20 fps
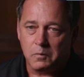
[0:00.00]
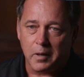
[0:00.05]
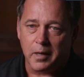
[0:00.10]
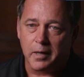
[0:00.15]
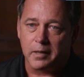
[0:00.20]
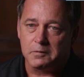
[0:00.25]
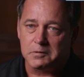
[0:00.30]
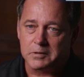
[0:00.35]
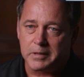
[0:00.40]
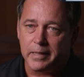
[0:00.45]

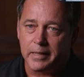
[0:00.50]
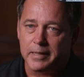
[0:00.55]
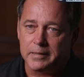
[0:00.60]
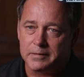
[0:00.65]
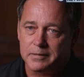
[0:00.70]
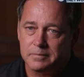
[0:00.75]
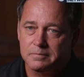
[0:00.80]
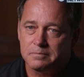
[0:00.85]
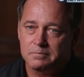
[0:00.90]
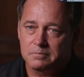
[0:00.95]
proud of those
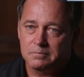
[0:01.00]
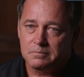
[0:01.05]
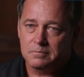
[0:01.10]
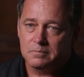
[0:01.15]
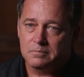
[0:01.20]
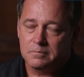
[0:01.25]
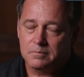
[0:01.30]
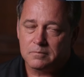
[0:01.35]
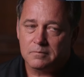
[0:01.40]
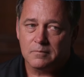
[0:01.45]
guys.
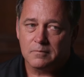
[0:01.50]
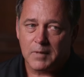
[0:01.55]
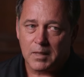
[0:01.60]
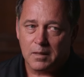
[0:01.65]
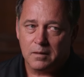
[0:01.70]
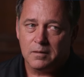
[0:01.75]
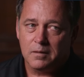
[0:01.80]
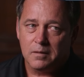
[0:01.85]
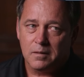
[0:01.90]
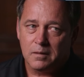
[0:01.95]

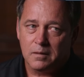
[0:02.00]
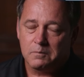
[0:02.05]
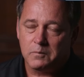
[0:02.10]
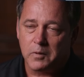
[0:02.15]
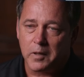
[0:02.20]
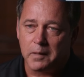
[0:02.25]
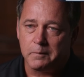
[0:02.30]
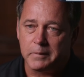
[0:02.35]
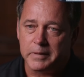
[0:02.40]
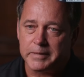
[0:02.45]

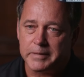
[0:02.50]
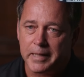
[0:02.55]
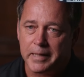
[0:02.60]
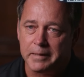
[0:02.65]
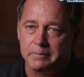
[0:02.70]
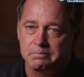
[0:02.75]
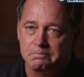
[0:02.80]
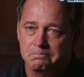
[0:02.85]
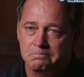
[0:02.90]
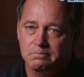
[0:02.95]
Proud of my
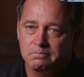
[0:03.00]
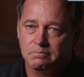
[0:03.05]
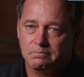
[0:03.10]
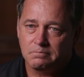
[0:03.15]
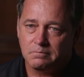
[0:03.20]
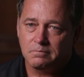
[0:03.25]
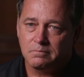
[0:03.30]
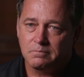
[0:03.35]
time.